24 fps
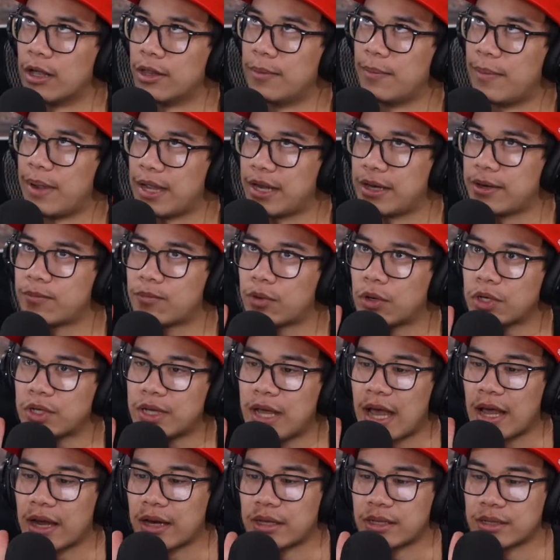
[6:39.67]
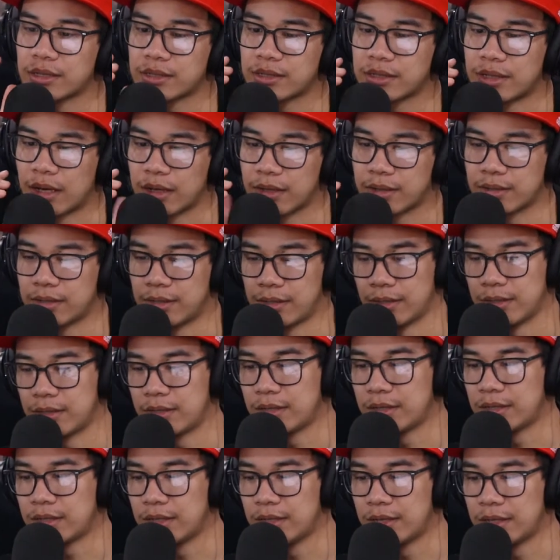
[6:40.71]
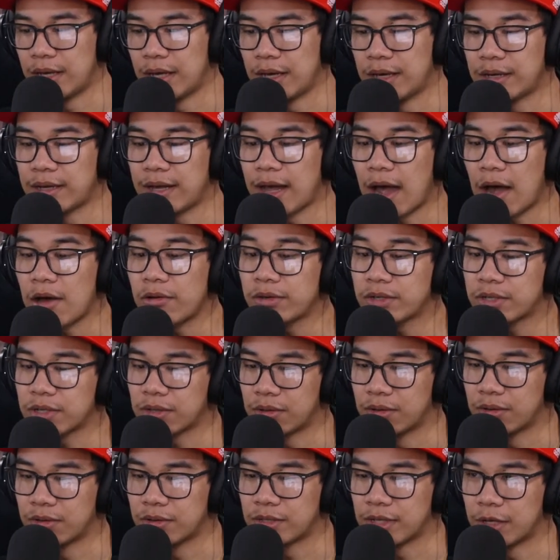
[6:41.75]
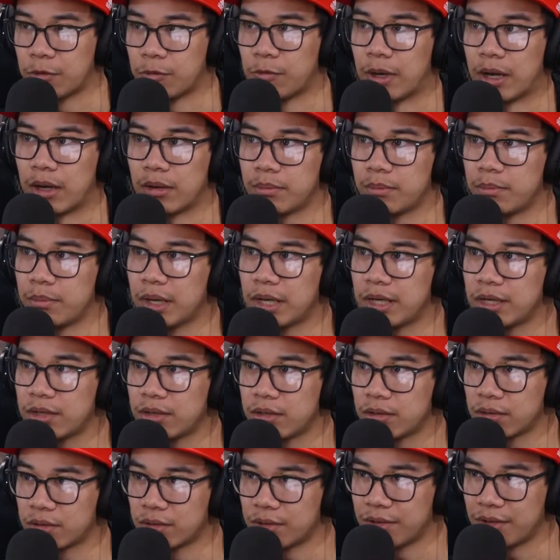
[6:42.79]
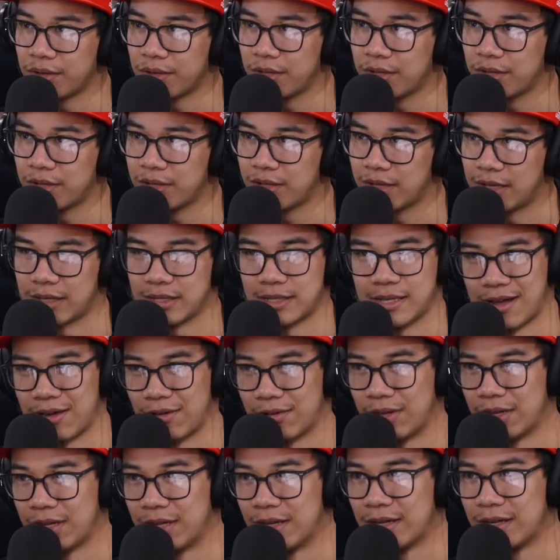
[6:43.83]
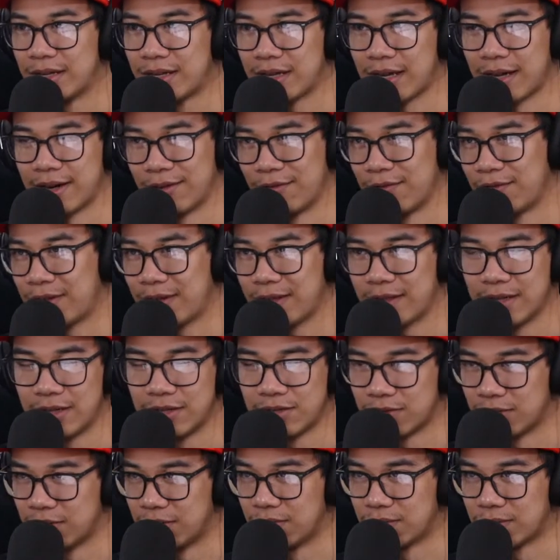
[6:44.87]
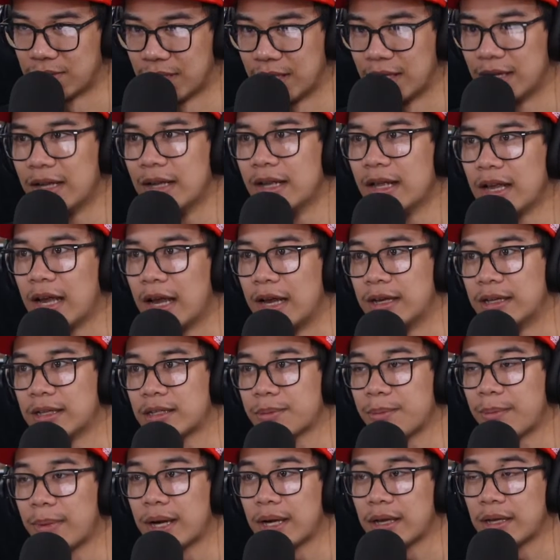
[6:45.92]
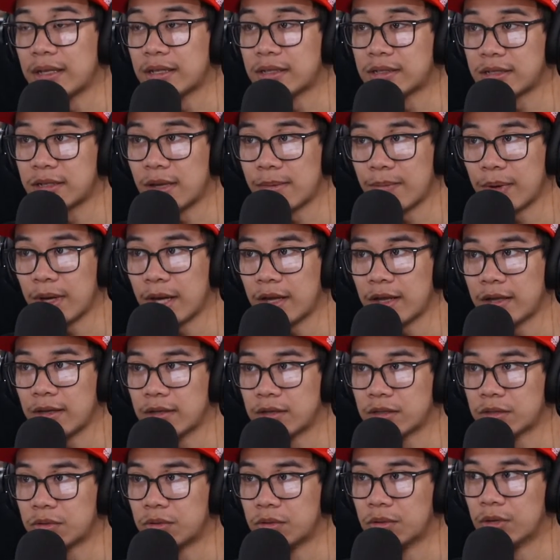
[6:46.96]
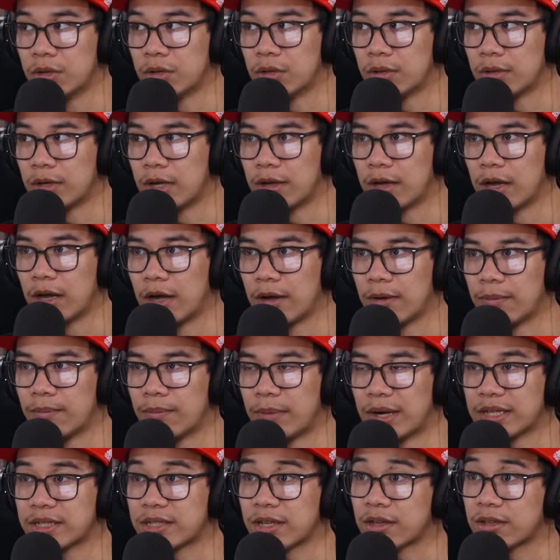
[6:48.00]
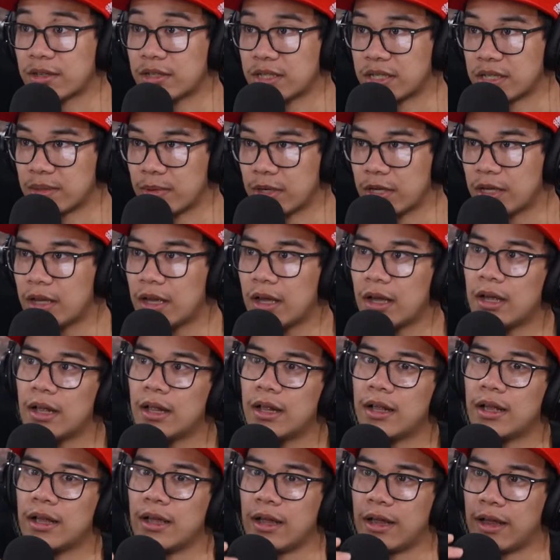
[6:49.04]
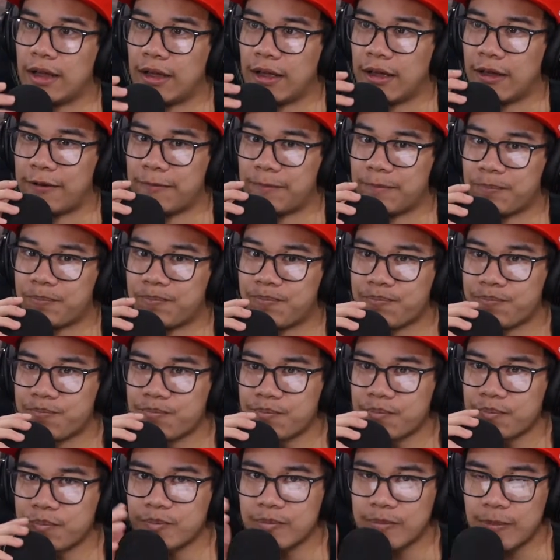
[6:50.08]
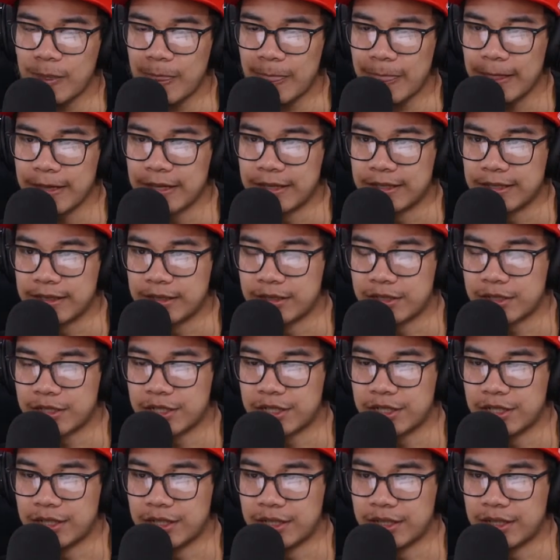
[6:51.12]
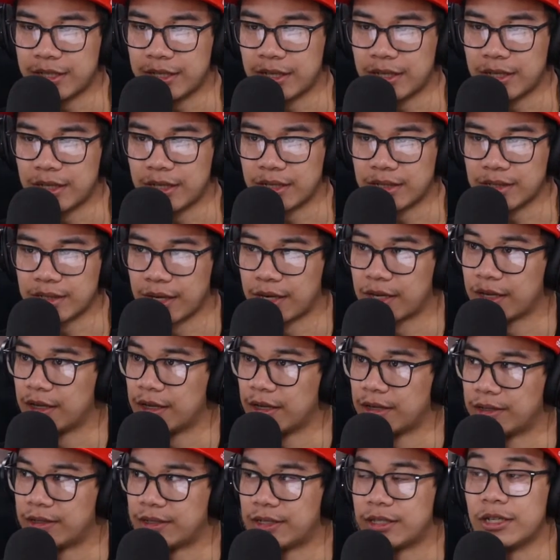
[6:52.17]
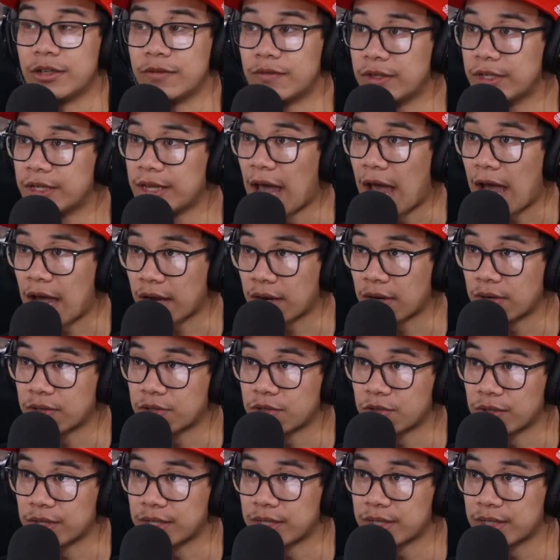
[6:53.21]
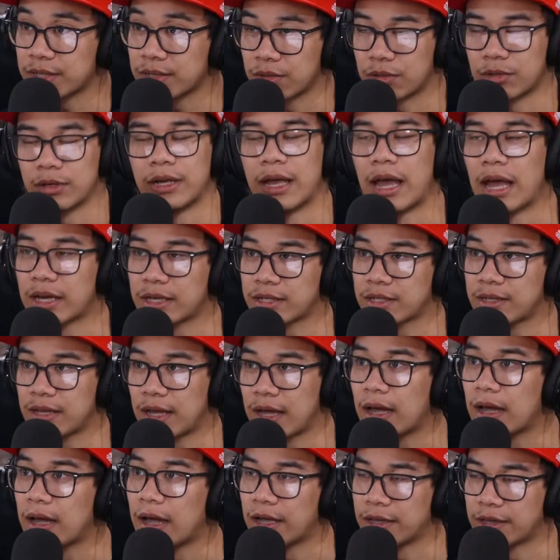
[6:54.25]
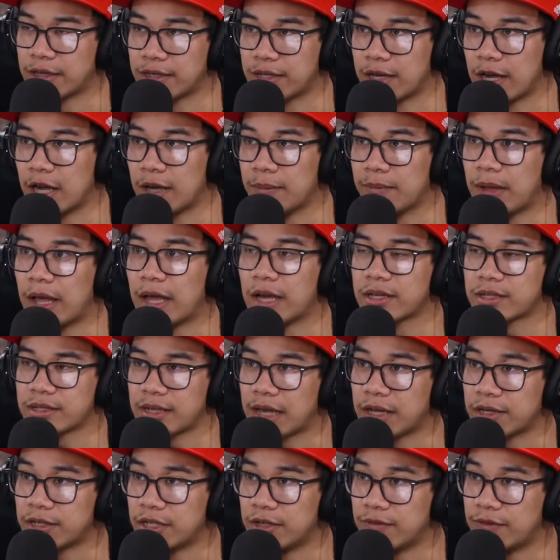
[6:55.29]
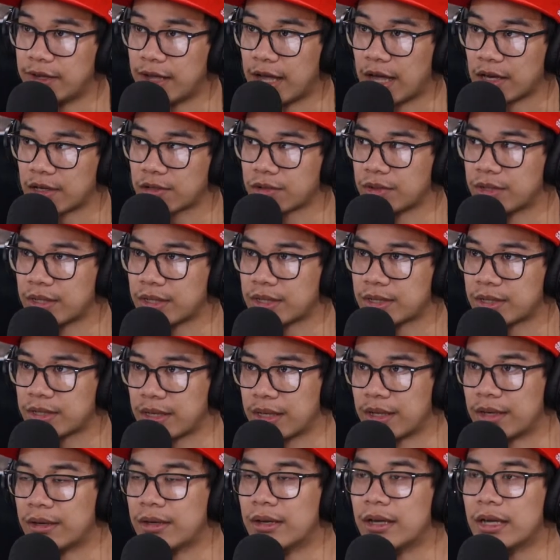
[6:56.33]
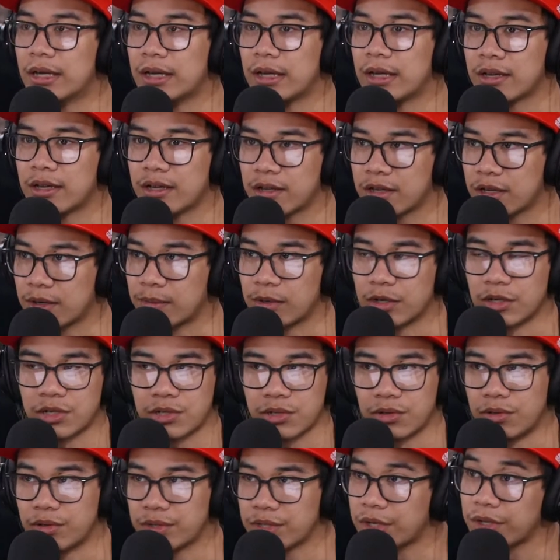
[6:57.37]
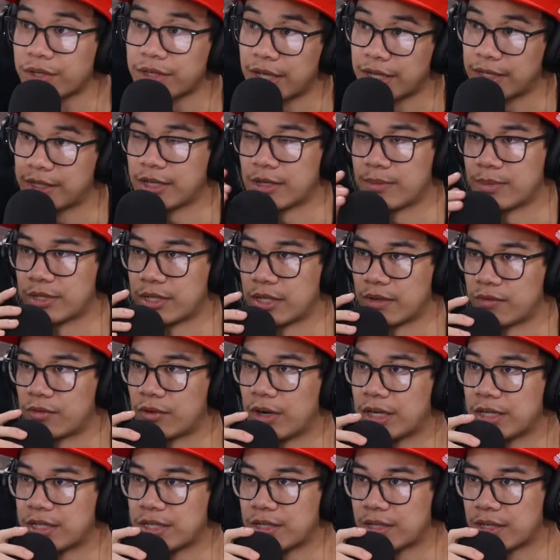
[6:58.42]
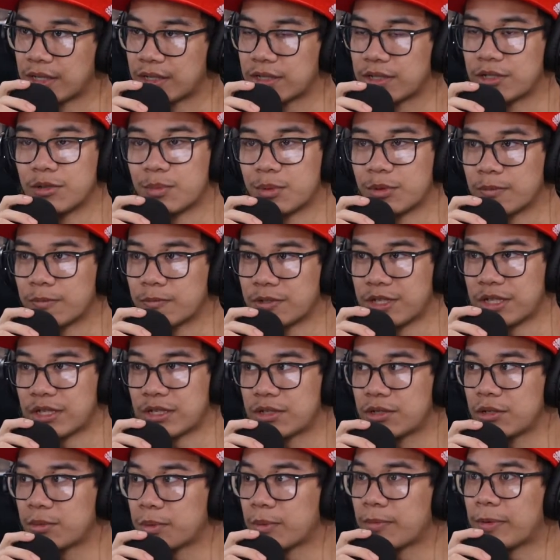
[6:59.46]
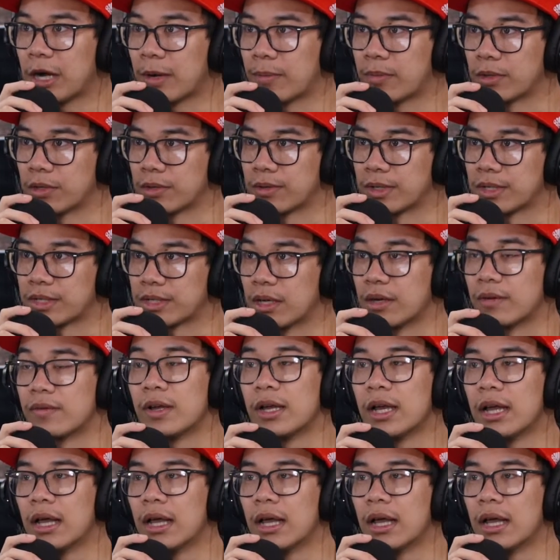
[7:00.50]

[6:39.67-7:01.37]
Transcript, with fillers: main protagonist, Sakuta, he encounters a wild bunny girl, is how they kind of introduce it. And it's his senpai in school, Mai Sakurajima. And she is like a TV actress, or ex-TV actress, and commercials, all that type of stuff, right? She's like super popular and stuff.